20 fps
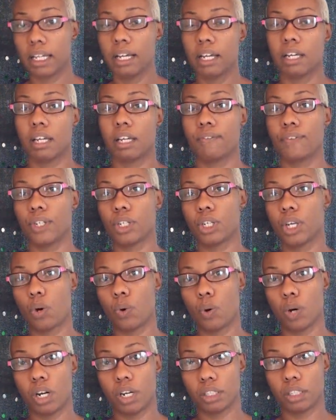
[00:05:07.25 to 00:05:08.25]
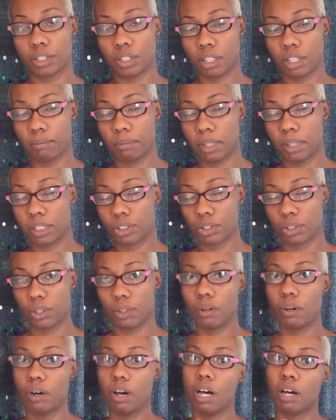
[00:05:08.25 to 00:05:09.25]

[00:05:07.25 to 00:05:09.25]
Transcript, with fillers: if you go under the muscle